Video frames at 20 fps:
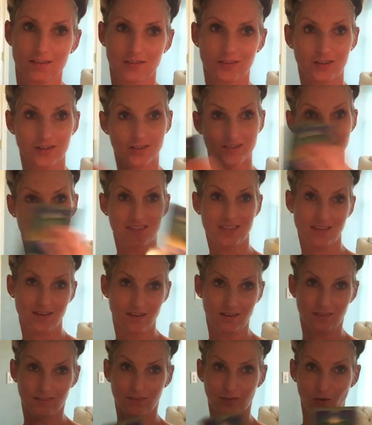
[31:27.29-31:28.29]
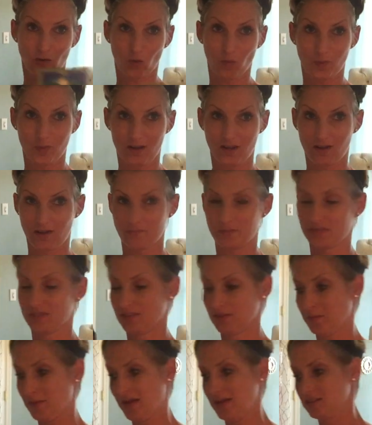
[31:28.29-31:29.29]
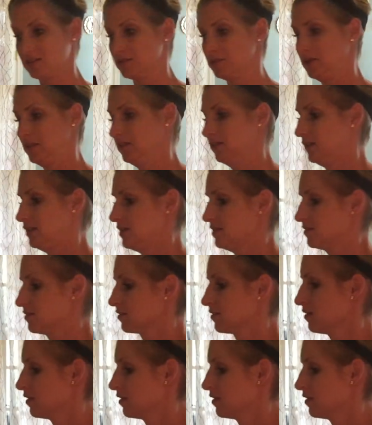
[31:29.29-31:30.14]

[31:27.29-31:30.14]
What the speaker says: They're seeing, they're opening up to the possibilities.